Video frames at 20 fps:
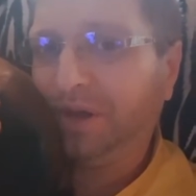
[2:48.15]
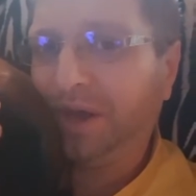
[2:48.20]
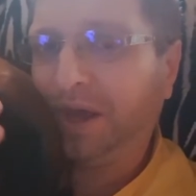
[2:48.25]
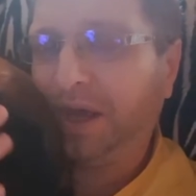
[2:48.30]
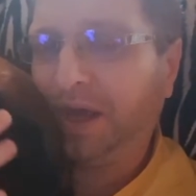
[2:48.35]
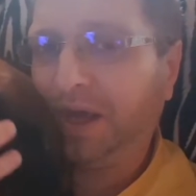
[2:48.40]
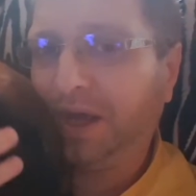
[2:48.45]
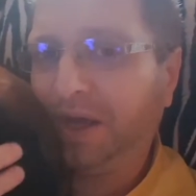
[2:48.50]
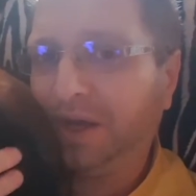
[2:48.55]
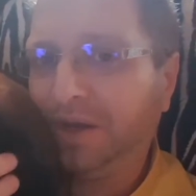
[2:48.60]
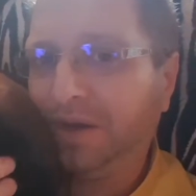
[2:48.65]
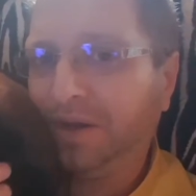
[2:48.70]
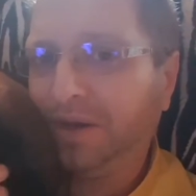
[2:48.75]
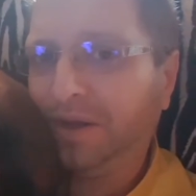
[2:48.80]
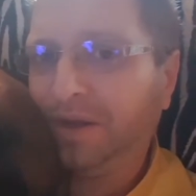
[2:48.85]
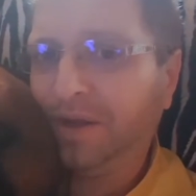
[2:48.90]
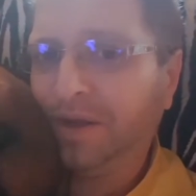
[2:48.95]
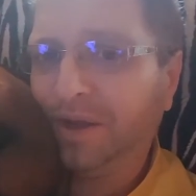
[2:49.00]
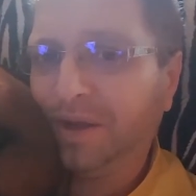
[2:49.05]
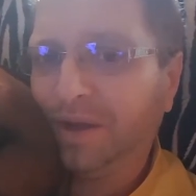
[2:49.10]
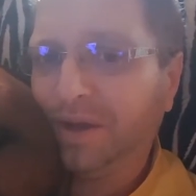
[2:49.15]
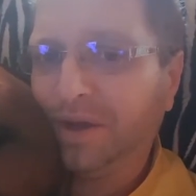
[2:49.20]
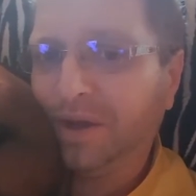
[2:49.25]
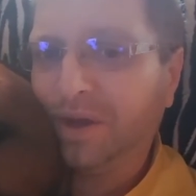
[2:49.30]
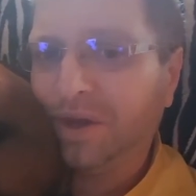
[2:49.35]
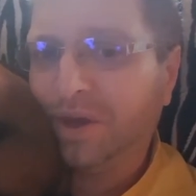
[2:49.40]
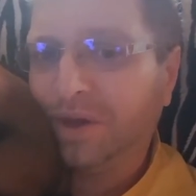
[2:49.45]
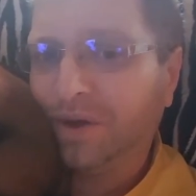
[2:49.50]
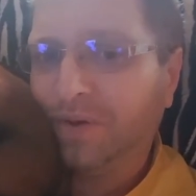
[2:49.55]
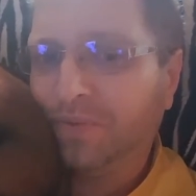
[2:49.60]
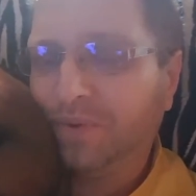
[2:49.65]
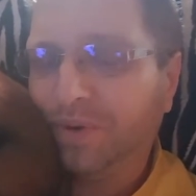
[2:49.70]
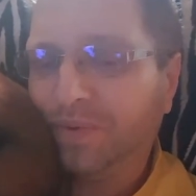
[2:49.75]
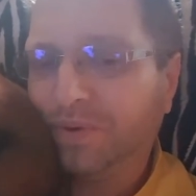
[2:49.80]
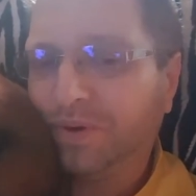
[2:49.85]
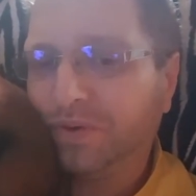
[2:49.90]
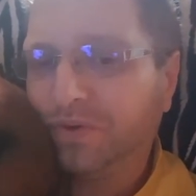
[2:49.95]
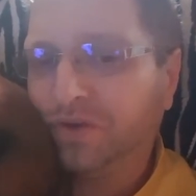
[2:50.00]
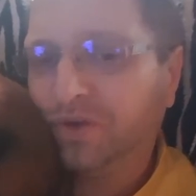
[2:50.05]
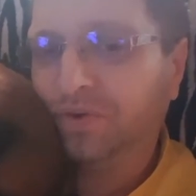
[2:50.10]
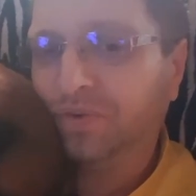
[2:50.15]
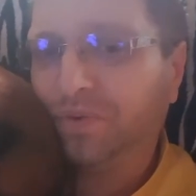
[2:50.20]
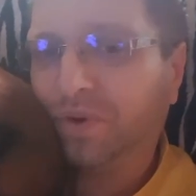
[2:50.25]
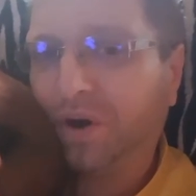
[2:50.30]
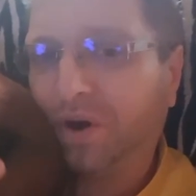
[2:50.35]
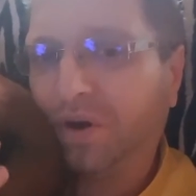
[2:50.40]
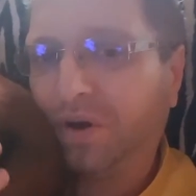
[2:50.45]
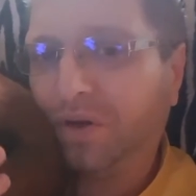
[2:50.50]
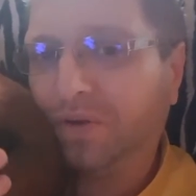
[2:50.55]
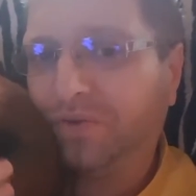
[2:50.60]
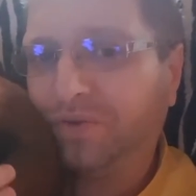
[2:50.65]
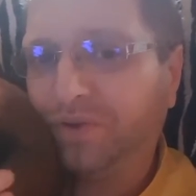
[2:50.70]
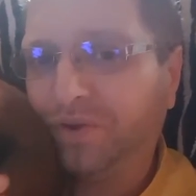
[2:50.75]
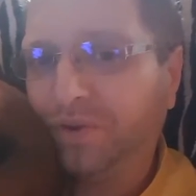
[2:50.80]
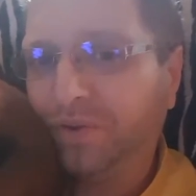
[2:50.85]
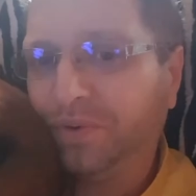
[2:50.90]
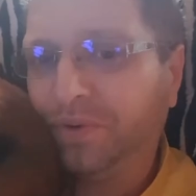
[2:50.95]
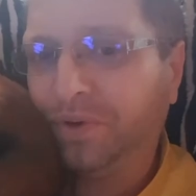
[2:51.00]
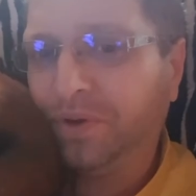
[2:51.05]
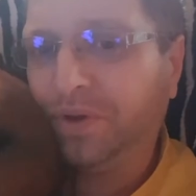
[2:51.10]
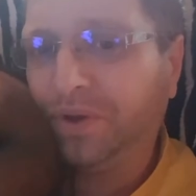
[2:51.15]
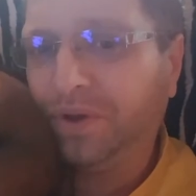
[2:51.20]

And we want you all to